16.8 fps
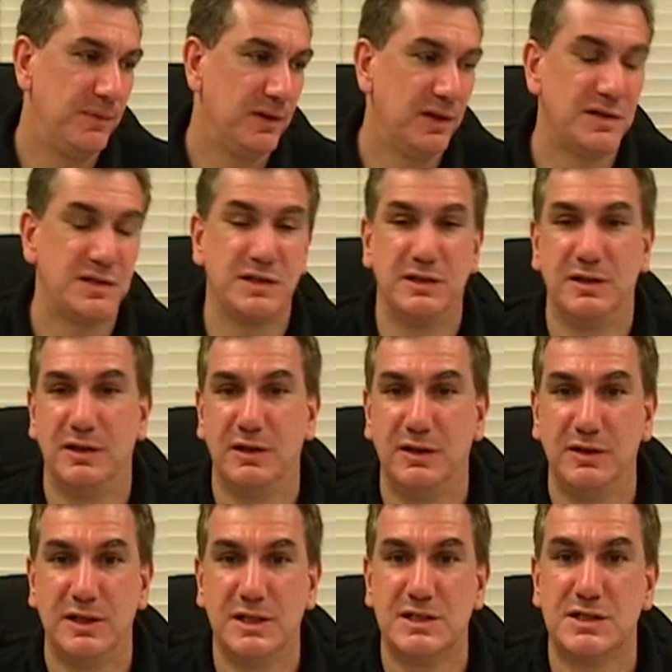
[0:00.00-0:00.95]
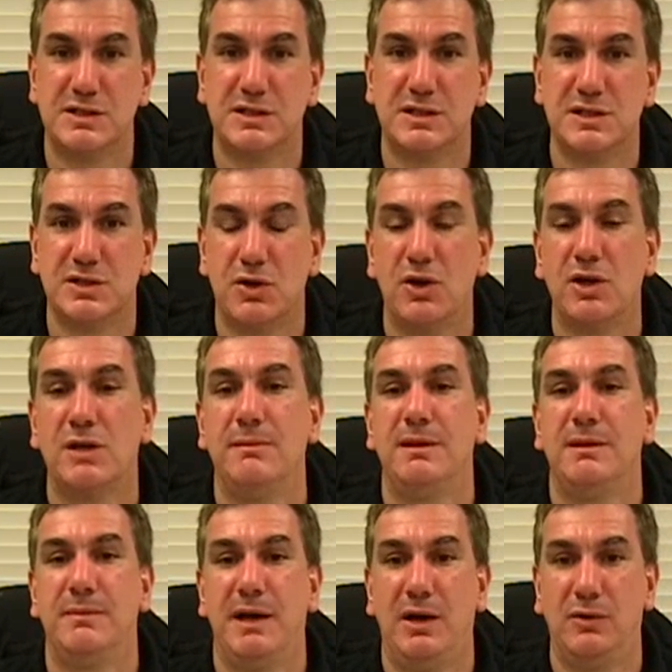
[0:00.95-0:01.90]
Listen, this
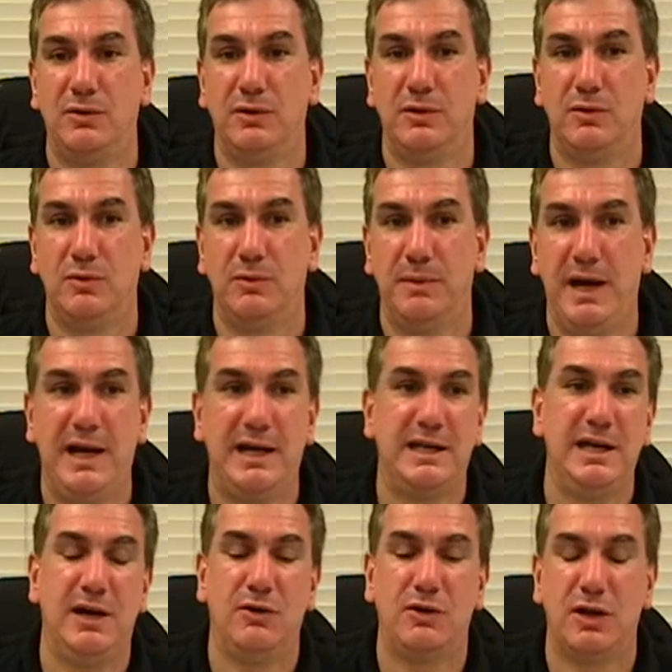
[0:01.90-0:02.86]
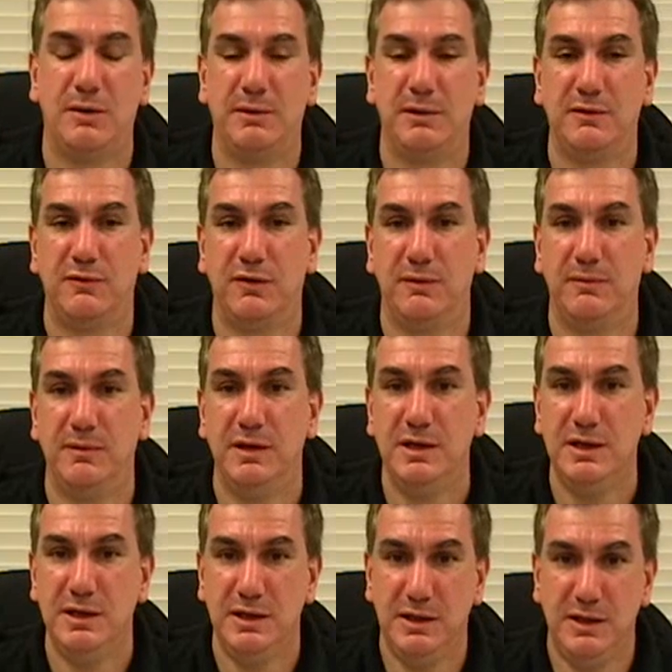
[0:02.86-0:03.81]
argument about Pacquiao coming from
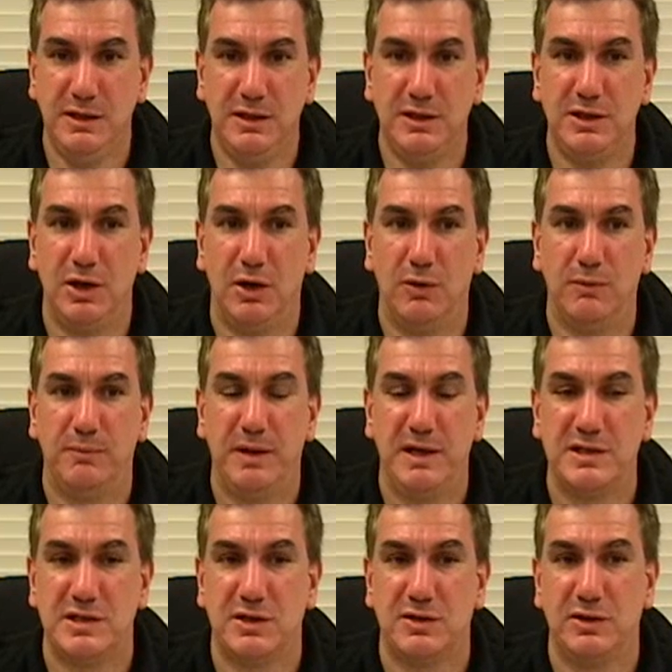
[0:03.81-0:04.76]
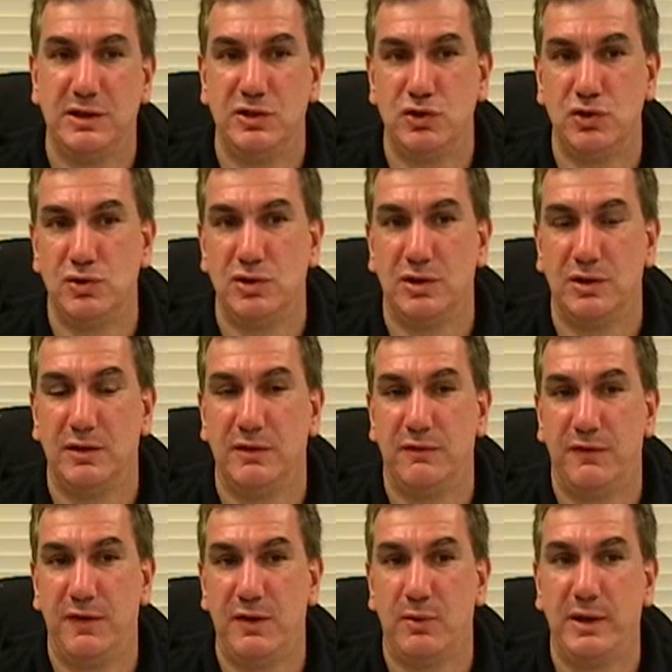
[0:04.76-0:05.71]
basically a junior
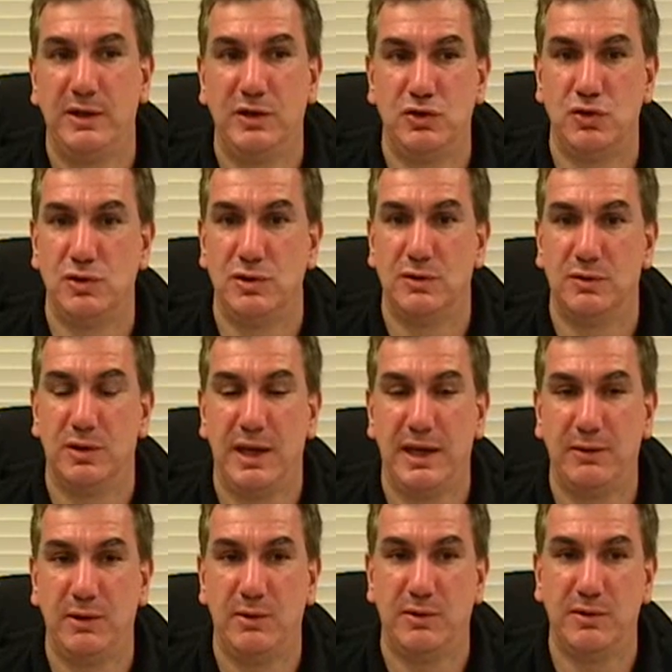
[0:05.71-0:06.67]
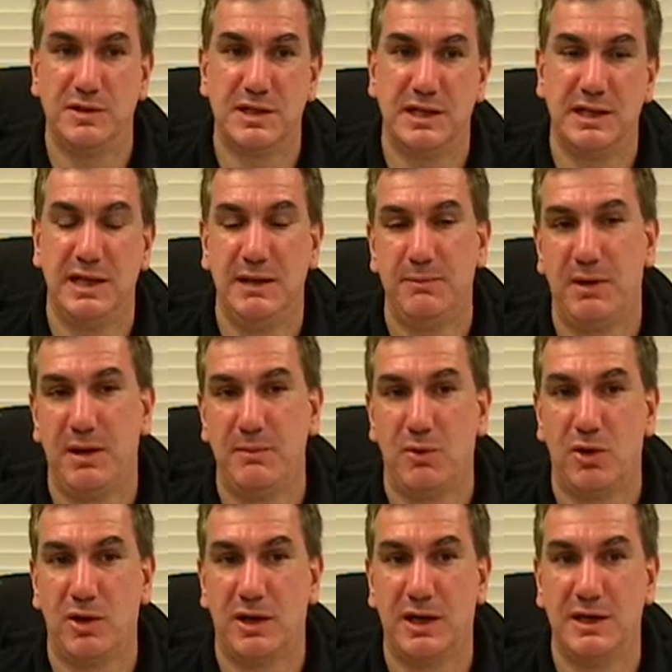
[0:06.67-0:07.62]
featherweight and a junior lightweight where he's getting hit by
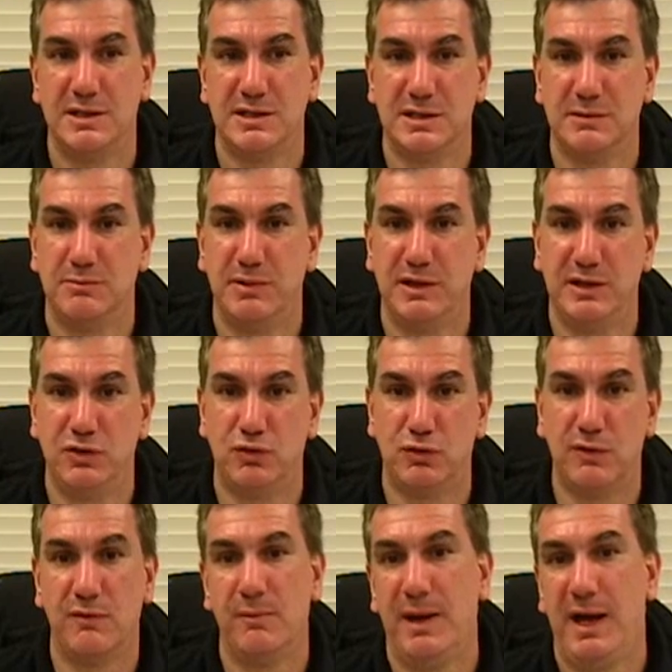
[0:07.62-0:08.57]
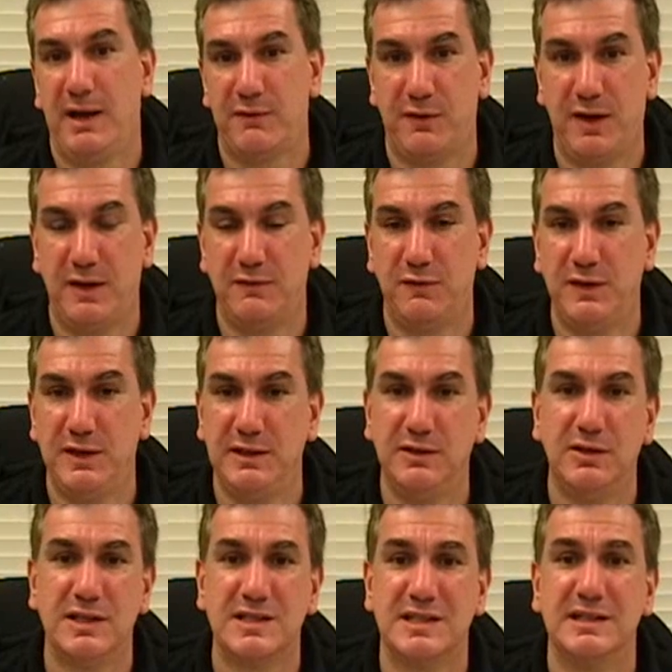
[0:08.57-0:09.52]
Marquez and being driven back 5
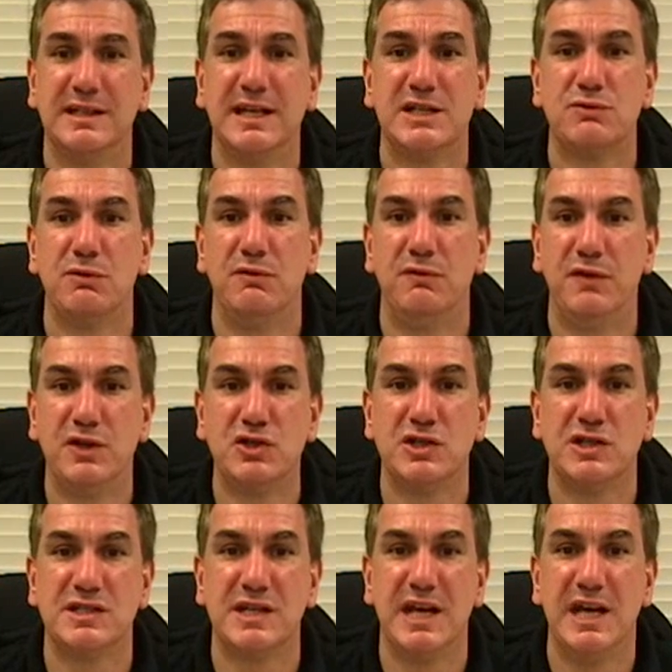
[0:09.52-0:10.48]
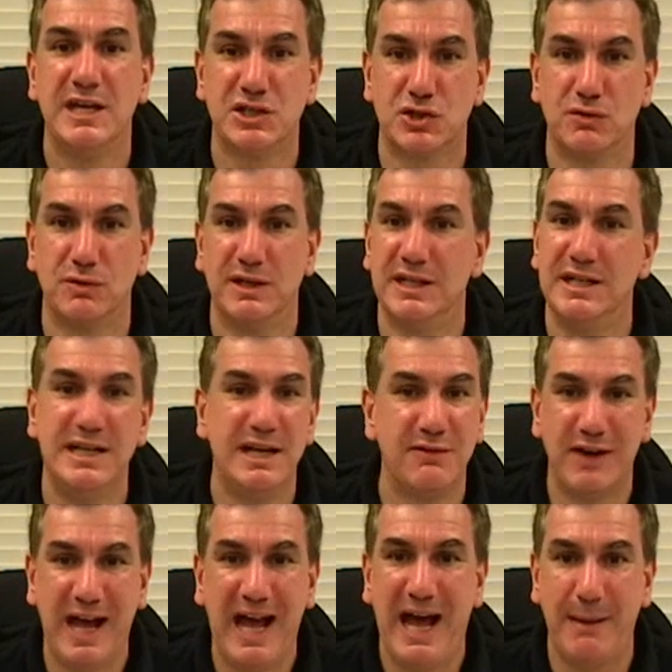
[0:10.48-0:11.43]
feet. Listen, that's revisionist history. It
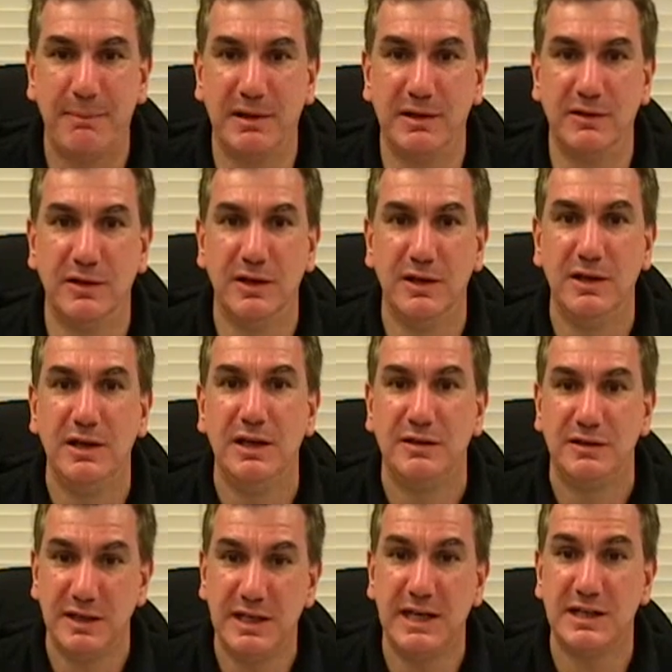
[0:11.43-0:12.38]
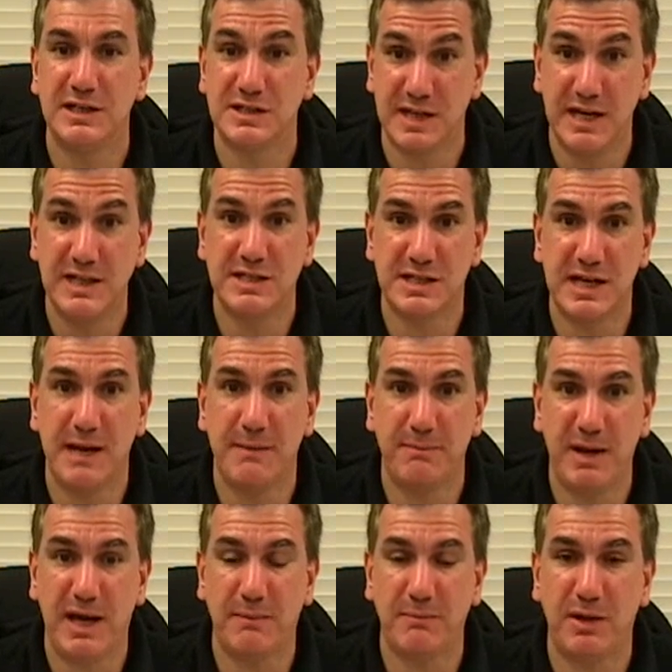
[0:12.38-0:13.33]
never happened. Did he get his head
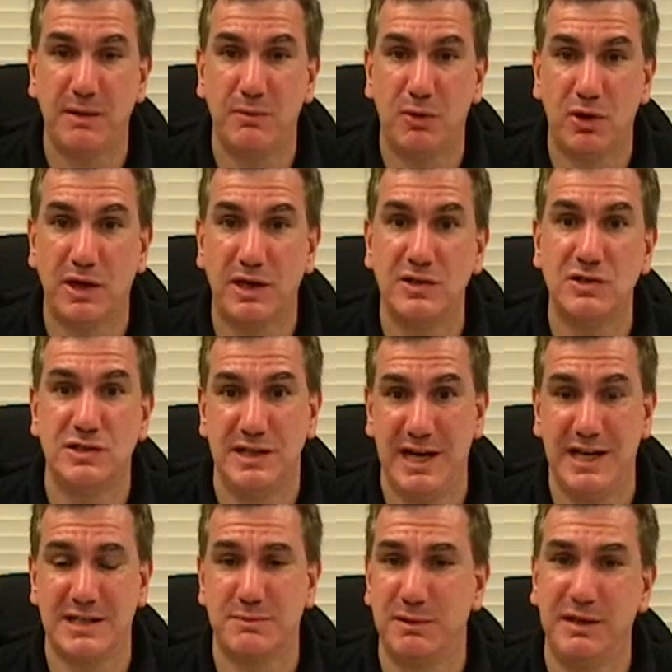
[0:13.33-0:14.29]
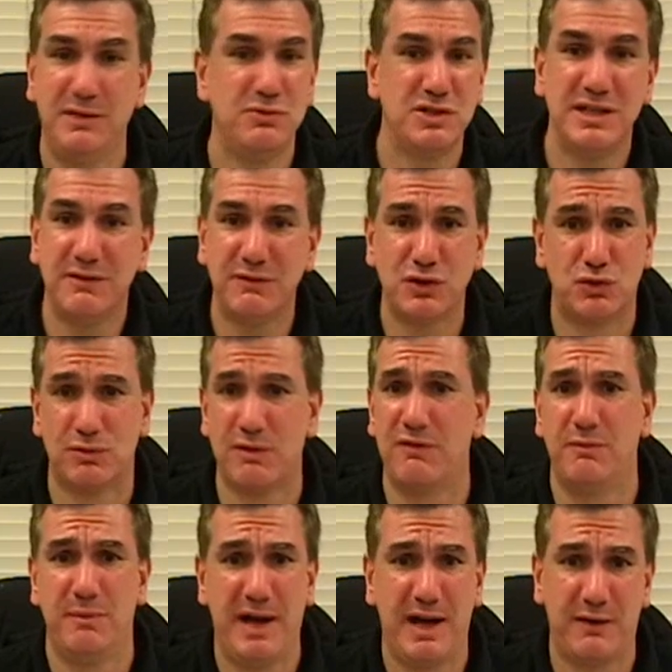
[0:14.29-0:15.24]
snapped back by Marquez? Yes, but he was never
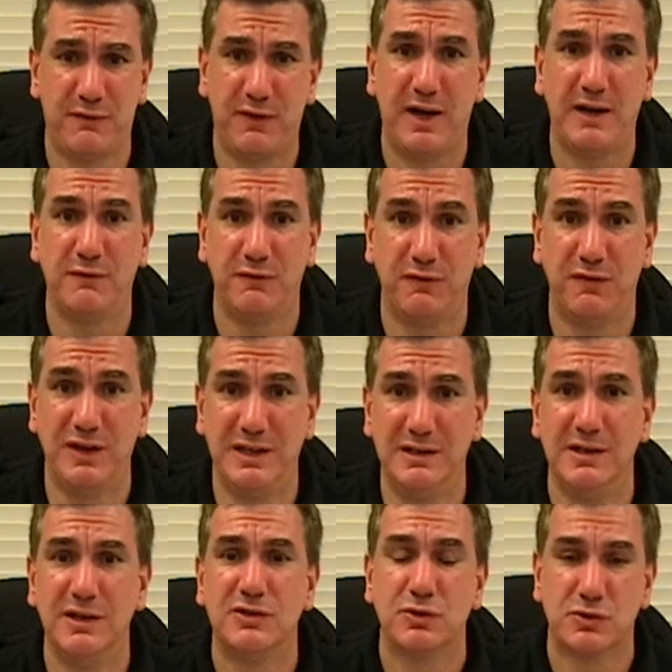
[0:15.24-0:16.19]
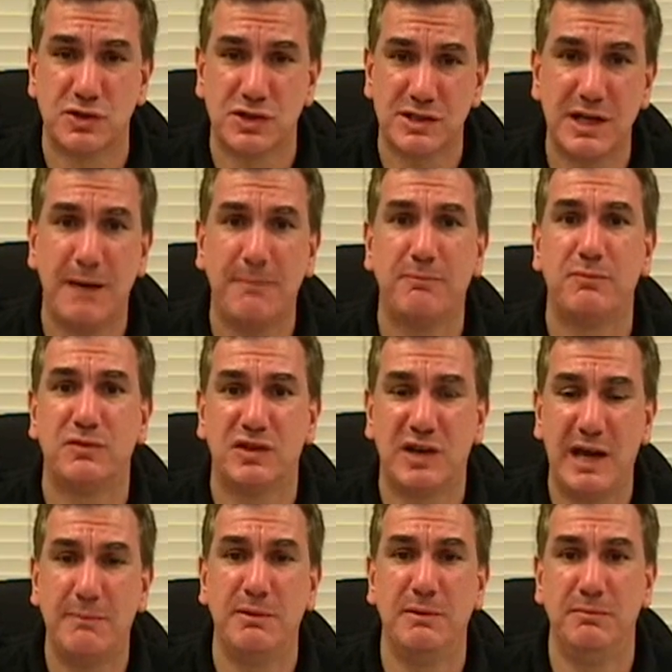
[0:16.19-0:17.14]
driven back 5 feet. So stop
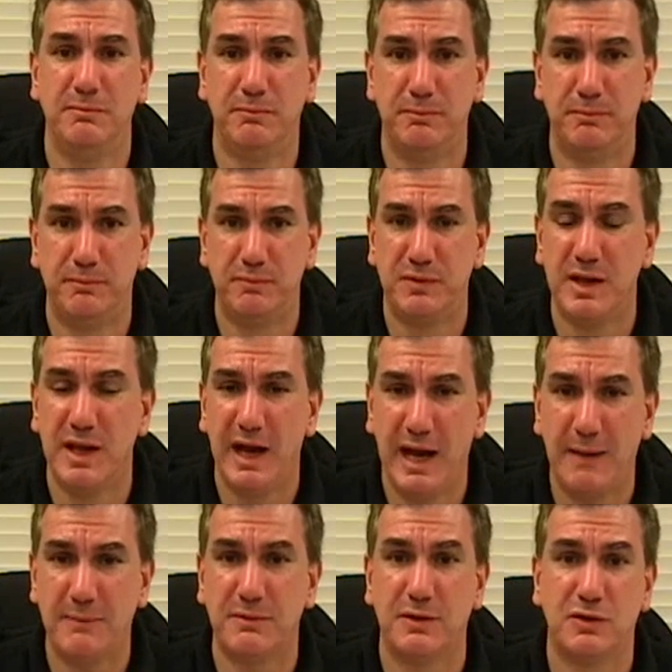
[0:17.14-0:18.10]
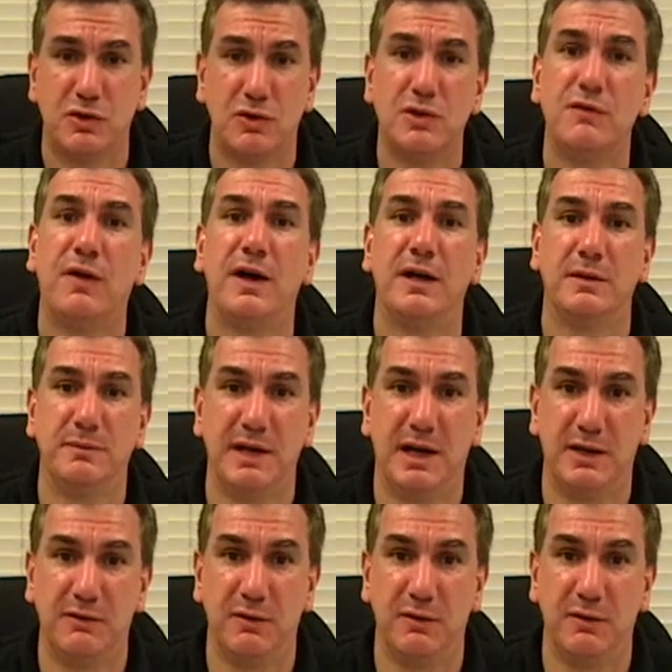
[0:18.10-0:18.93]
typing, turn your volume down,